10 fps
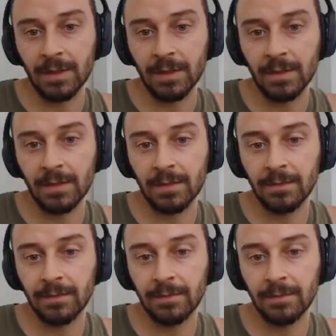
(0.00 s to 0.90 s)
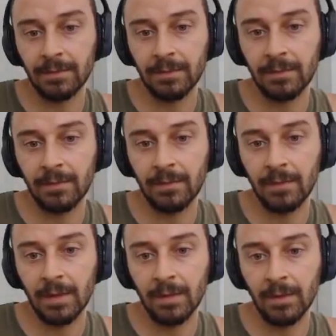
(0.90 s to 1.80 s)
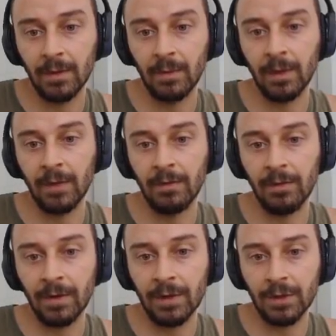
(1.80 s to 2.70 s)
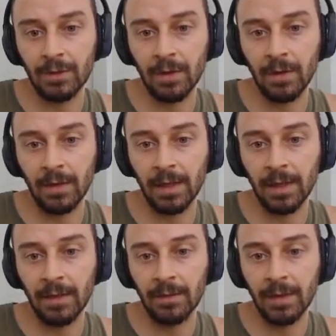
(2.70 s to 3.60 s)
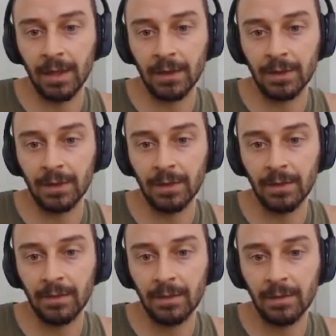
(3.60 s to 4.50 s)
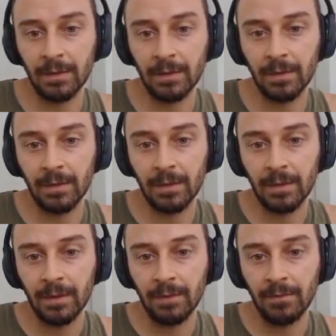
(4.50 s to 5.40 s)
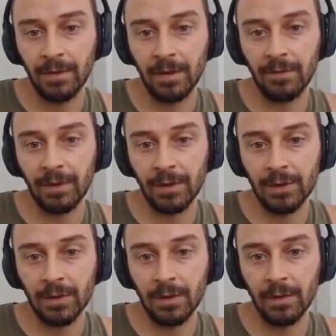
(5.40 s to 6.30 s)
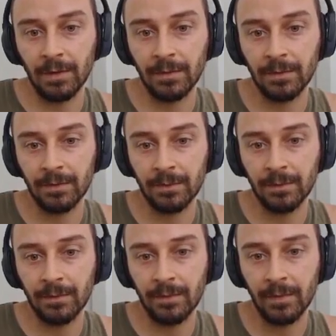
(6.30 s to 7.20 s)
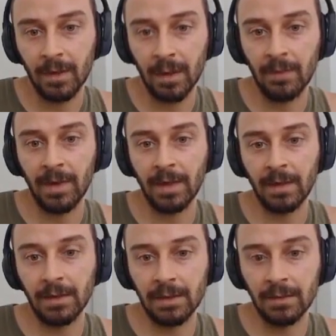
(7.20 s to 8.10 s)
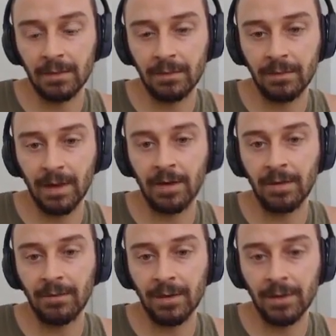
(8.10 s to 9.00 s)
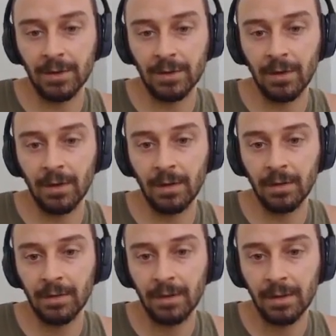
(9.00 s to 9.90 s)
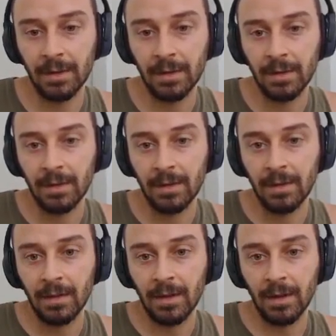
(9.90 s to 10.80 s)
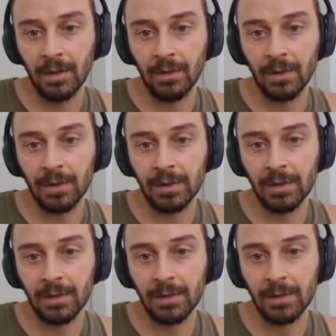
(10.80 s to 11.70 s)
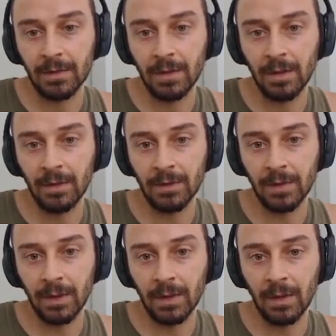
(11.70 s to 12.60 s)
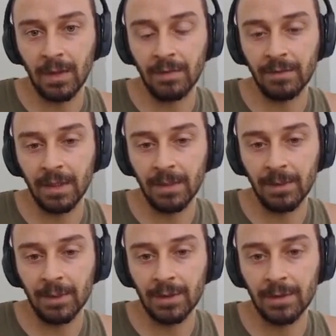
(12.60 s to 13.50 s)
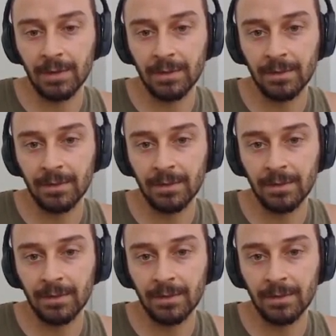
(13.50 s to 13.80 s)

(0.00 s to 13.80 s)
us. But we are very strong right now, actually. Very strong. Our mech is very strong. Our units are doing a lot of damage.